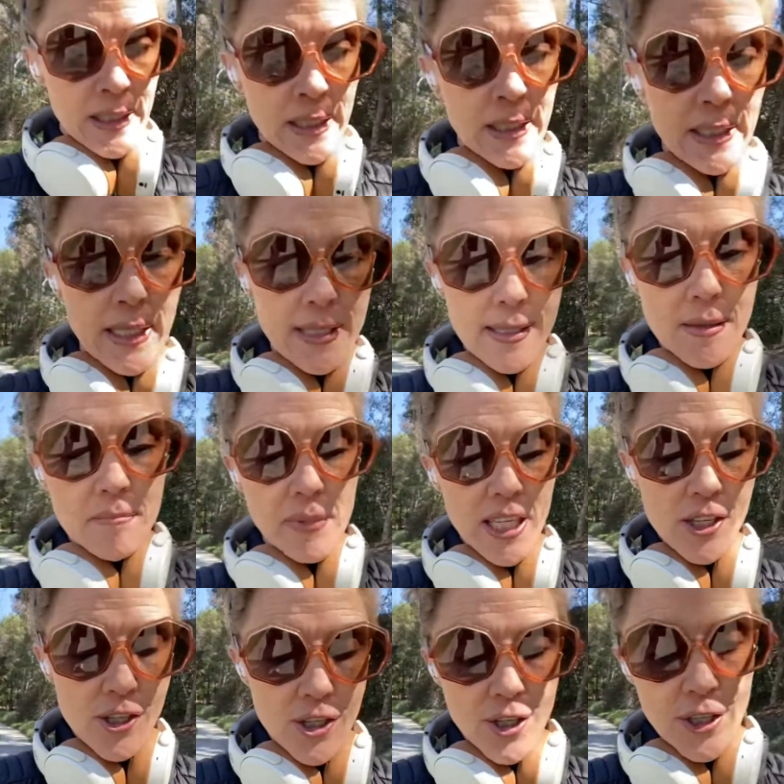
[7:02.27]
It's a
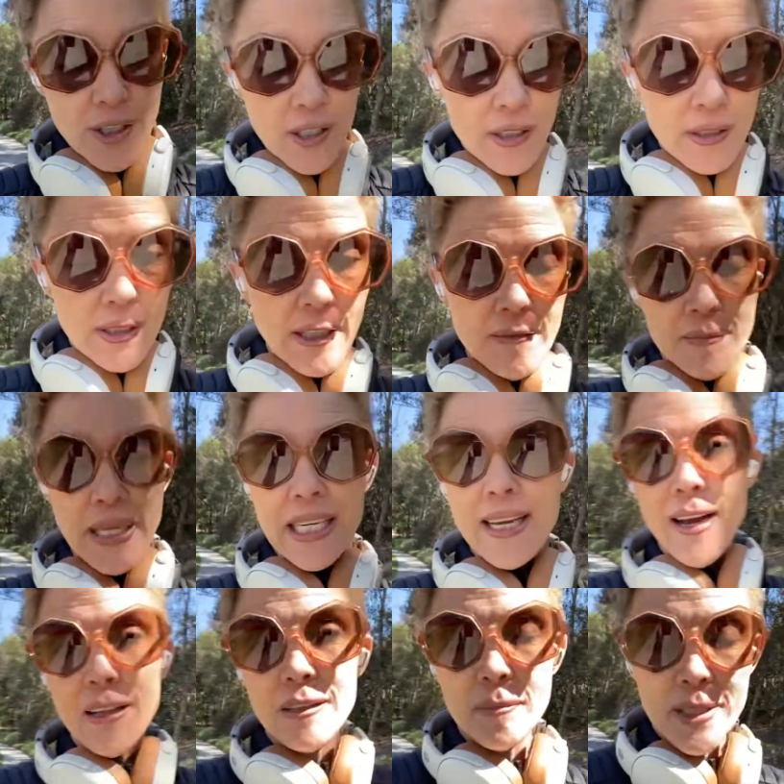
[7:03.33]
mixture of many
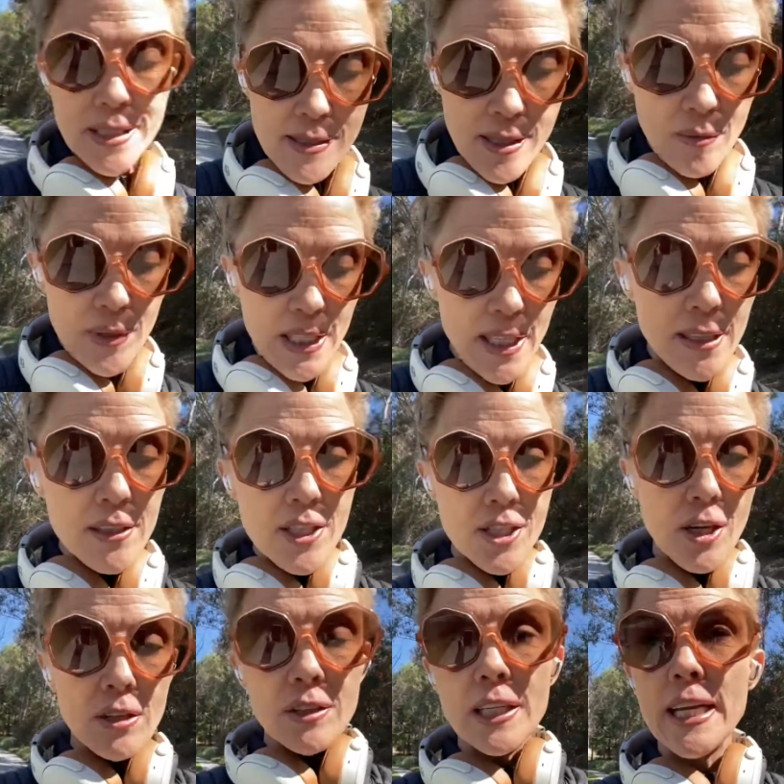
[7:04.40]
elements that we need to
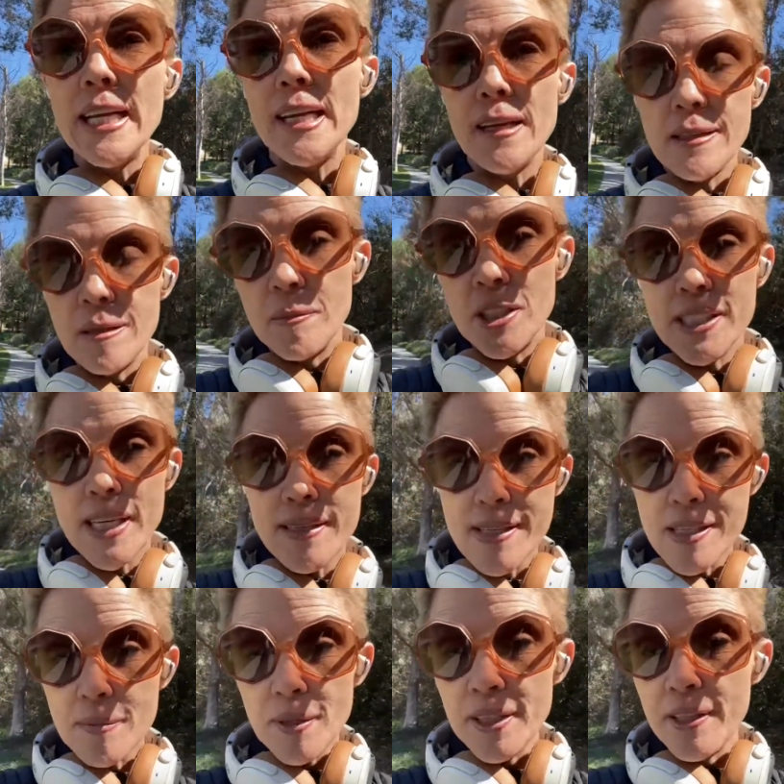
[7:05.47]
start looking at in a
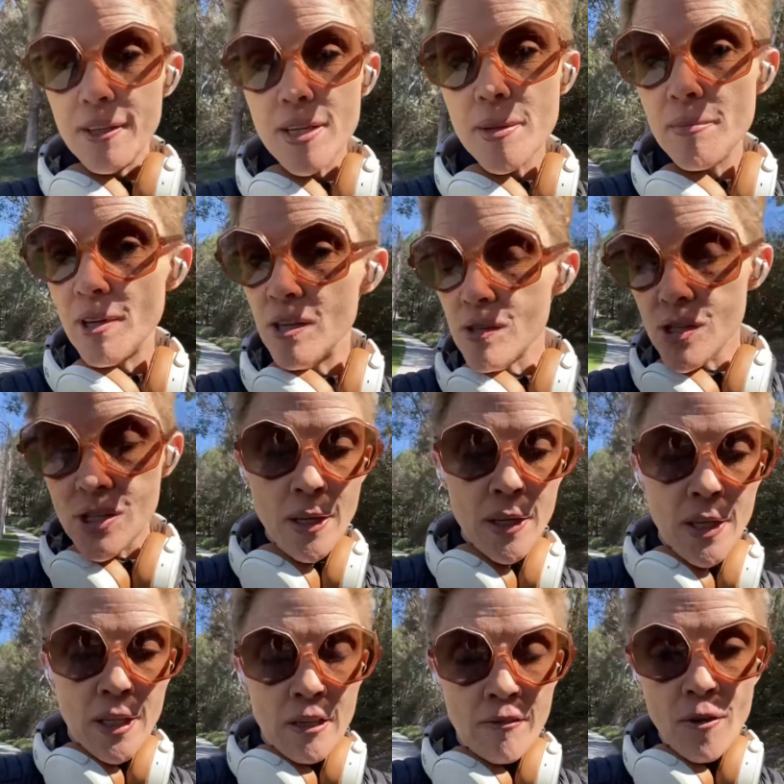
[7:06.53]
multidisciplinary approach
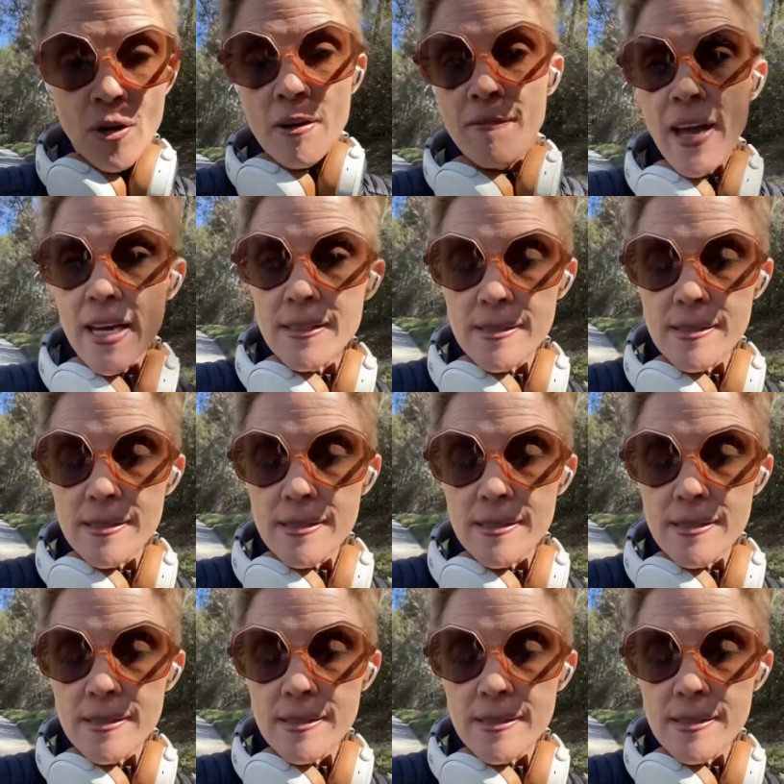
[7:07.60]
for our vets